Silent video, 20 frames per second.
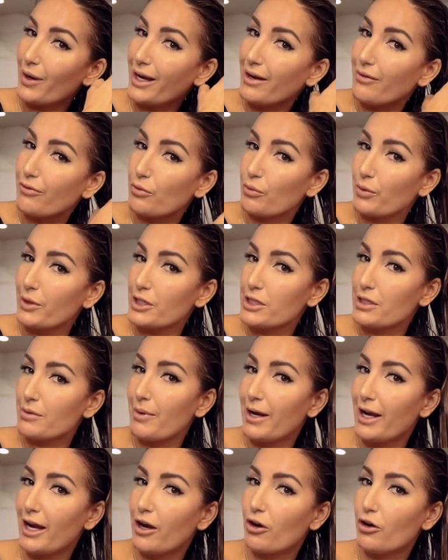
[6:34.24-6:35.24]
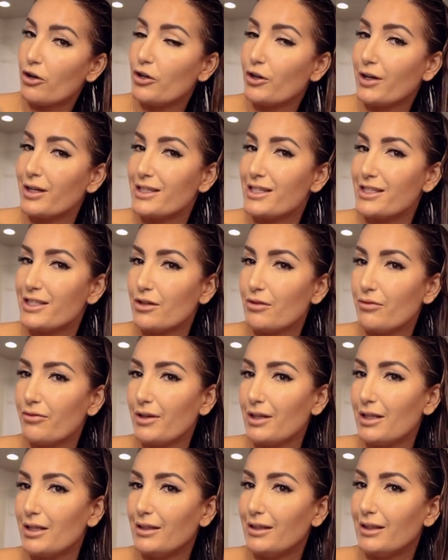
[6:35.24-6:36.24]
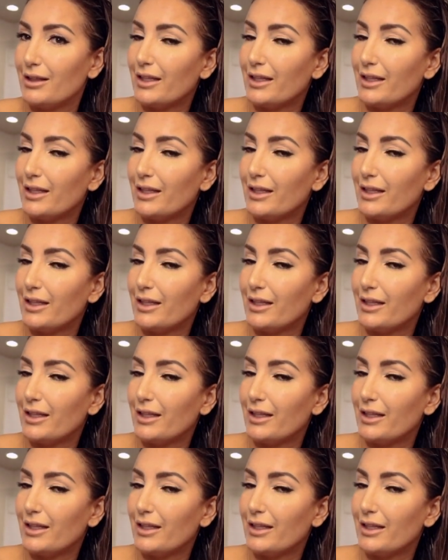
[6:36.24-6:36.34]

I have rinsed my hair. You can still feel a